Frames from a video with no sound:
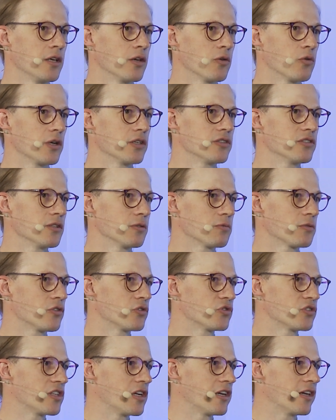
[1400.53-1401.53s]
quite some
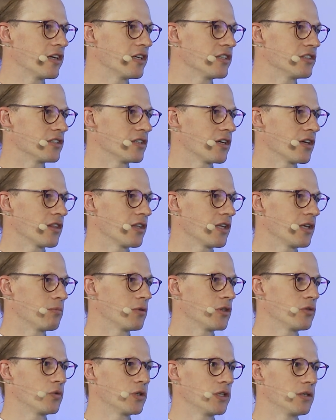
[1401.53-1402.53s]
consolidation, I think,
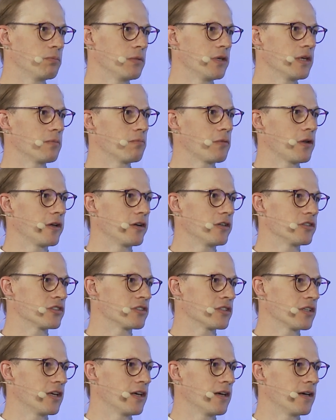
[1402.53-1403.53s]
between big players,